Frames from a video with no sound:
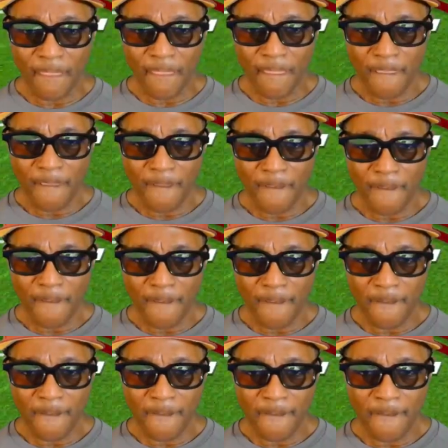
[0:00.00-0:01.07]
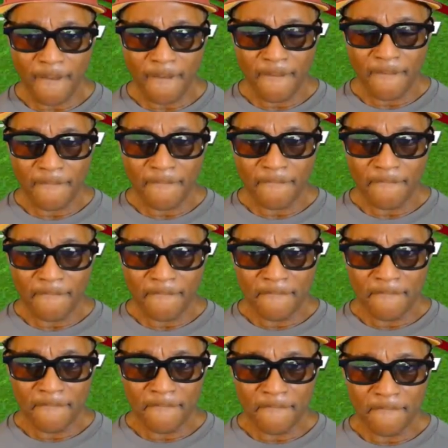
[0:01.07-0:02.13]

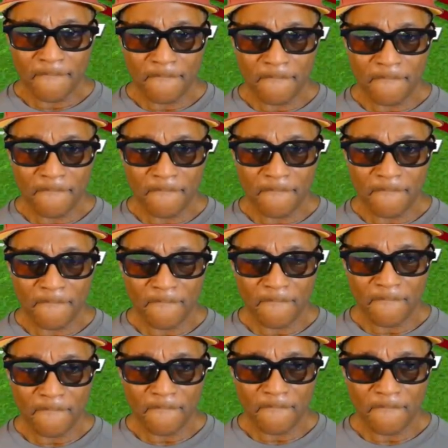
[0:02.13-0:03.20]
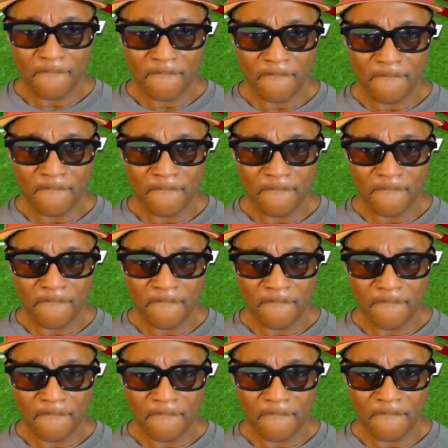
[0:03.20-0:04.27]

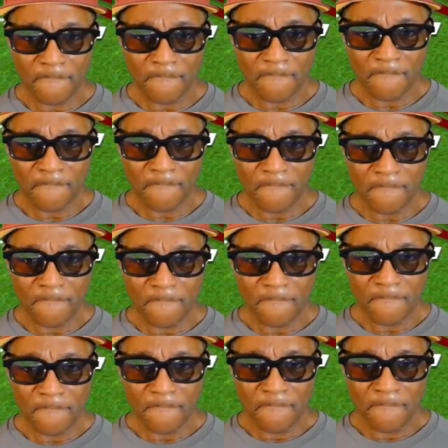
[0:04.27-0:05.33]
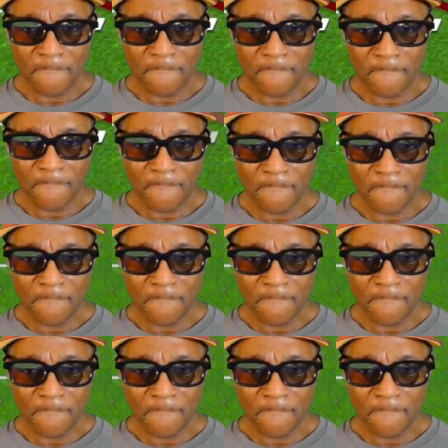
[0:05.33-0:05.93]
(silence)